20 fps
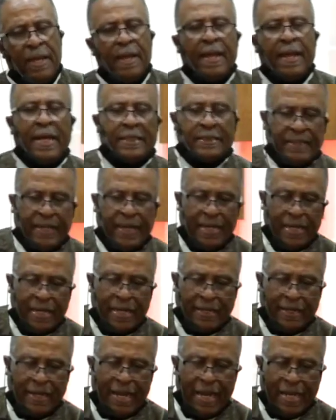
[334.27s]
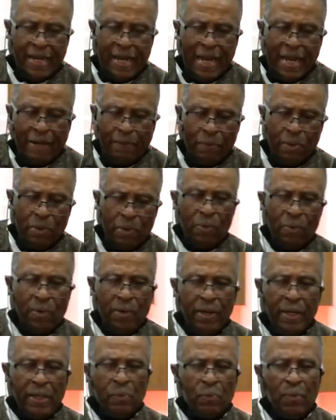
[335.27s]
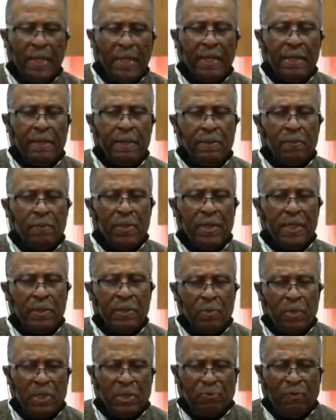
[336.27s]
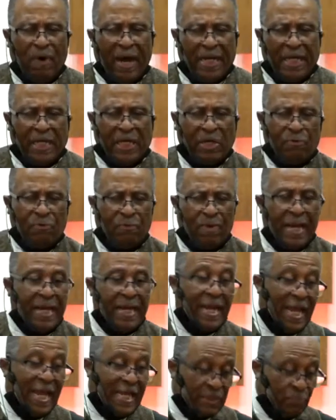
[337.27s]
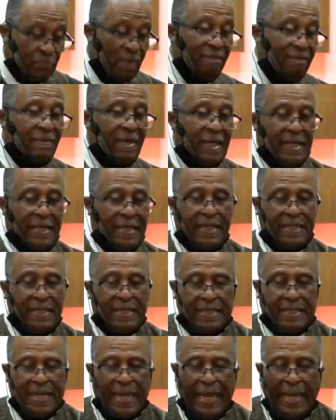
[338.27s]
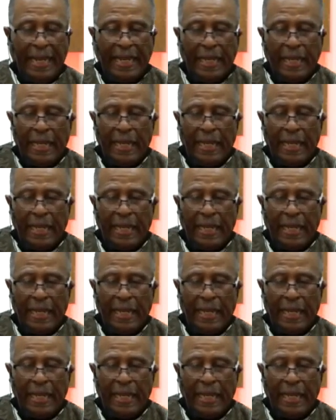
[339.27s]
at the eight o'clock hour, wherein we, we, we try to create, as we've done here today,